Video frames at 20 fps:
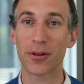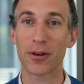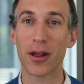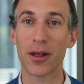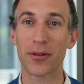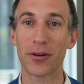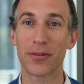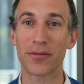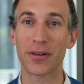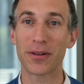
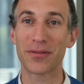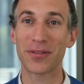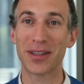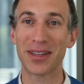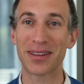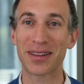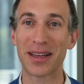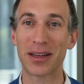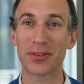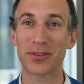another
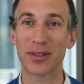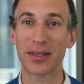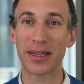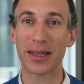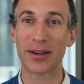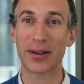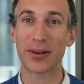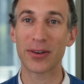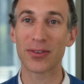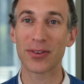15,000
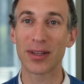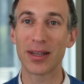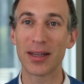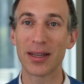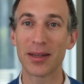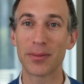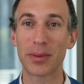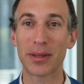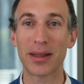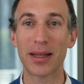years.
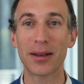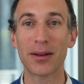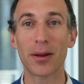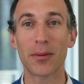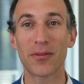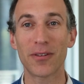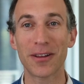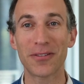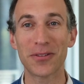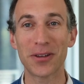But then
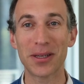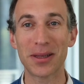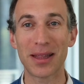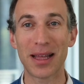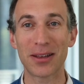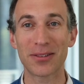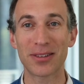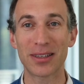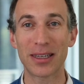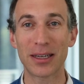
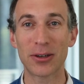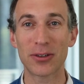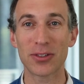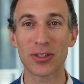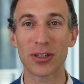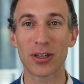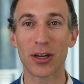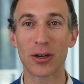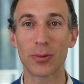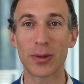15,000 years
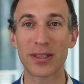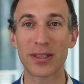ago, we